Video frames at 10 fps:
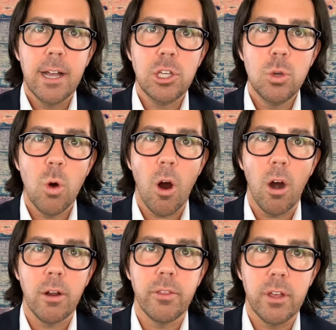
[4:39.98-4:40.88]
you
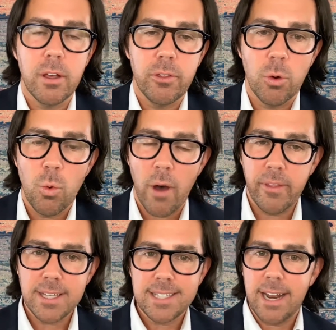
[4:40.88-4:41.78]
are the one
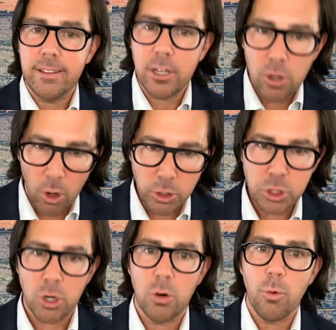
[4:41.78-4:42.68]
that's setting the
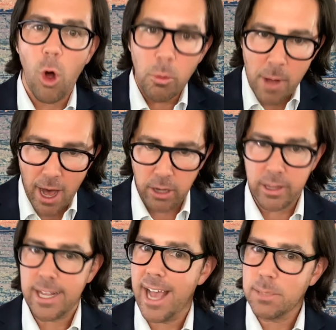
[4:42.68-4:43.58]
culture, role
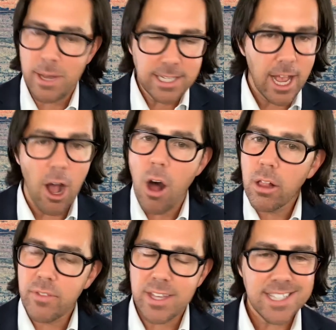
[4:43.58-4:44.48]
modeling, expectation,
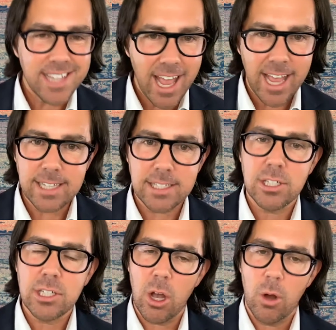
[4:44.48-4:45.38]
all of these things. And
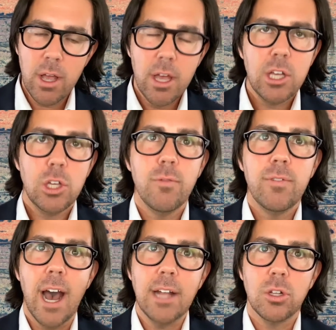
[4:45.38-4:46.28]
so you've
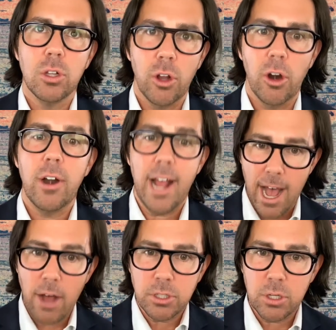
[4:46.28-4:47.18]
got to learn
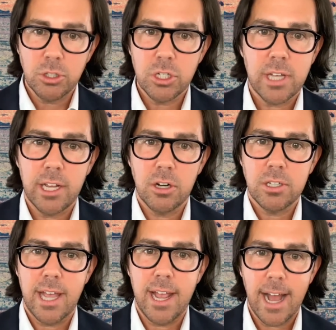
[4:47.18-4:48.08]
how to, just like you're
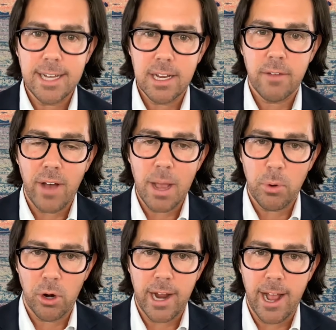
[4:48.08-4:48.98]
saying, identify
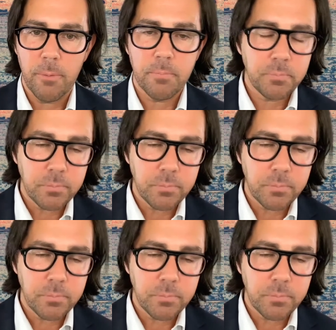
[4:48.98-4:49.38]
burnout,